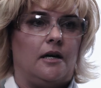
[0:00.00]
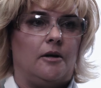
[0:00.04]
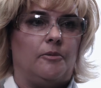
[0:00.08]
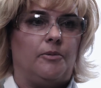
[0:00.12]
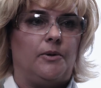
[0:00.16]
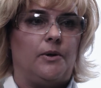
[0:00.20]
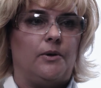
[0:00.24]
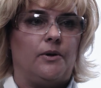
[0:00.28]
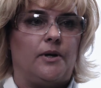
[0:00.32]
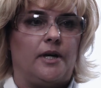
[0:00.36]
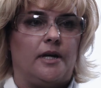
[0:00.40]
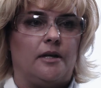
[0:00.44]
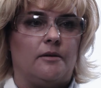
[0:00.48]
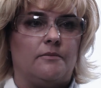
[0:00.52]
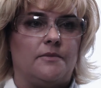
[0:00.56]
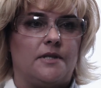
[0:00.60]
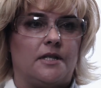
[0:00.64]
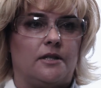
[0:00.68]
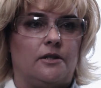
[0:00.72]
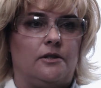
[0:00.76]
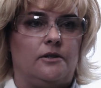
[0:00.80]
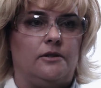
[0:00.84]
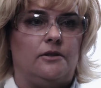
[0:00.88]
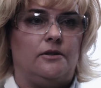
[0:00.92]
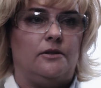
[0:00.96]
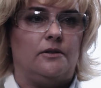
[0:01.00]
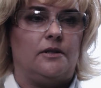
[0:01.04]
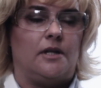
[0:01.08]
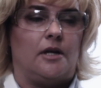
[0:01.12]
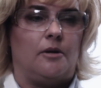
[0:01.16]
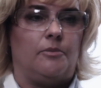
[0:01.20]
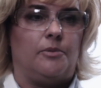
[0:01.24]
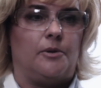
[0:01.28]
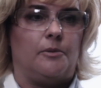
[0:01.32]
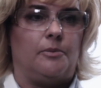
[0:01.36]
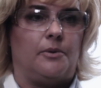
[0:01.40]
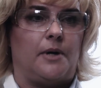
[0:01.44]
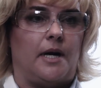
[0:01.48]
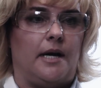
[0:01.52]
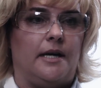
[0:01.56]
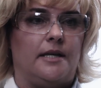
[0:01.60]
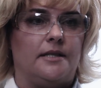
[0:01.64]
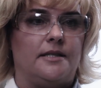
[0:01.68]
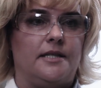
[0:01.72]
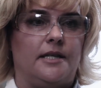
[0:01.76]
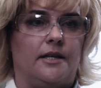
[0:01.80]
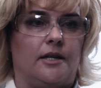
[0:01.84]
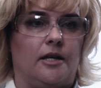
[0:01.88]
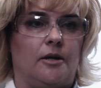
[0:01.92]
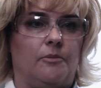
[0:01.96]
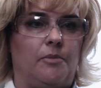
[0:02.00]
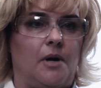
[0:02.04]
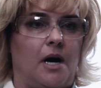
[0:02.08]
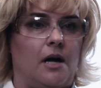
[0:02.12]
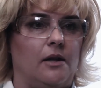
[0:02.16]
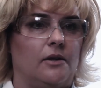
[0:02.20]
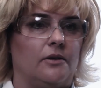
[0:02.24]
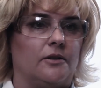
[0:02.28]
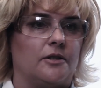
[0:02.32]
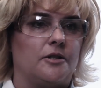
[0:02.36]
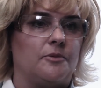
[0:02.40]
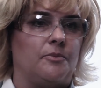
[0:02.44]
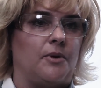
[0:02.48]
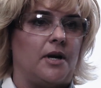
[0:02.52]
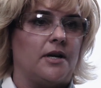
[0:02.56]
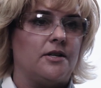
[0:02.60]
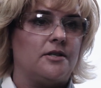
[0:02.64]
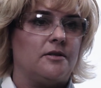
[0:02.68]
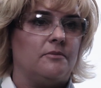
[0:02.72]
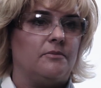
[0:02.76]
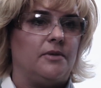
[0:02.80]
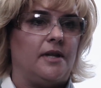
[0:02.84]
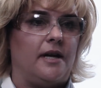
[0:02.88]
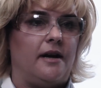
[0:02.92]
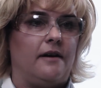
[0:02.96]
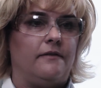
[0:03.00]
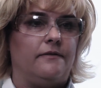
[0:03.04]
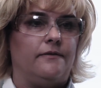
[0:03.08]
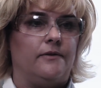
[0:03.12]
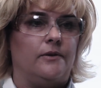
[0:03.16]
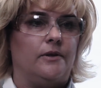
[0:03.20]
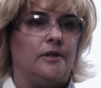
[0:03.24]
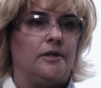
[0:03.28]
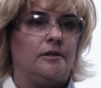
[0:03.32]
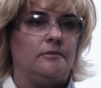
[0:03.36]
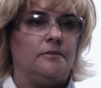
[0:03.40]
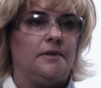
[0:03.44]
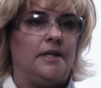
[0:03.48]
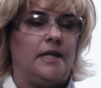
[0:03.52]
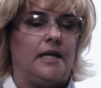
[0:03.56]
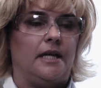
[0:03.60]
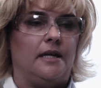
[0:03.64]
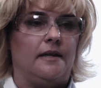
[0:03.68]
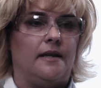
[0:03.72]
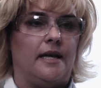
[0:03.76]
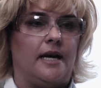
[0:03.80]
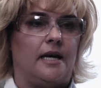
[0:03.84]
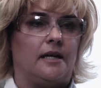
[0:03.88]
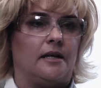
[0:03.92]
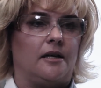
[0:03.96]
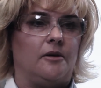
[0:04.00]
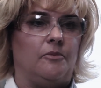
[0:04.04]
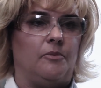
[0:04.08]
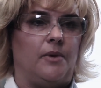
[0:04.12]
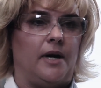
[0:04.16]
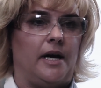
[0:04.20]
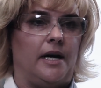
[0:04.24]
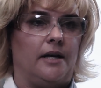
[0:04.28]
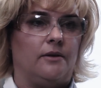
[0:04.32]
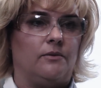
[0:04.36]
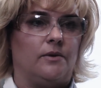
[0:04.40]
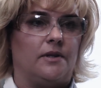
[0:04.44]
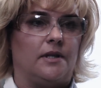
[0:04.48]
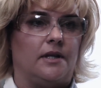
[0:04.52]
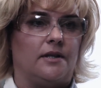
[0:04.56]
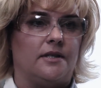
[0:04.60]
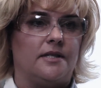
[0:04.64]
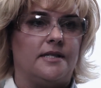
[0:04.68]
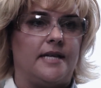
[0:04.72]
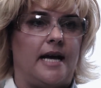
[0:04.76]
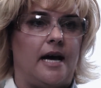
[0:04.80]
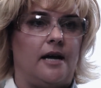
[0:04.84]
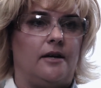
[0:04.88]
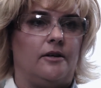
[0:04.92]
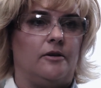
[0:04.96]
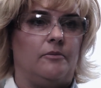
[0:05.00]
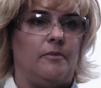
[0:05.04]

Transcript: programs include our proprietary Apollo expression platform, and that combined with our Saturn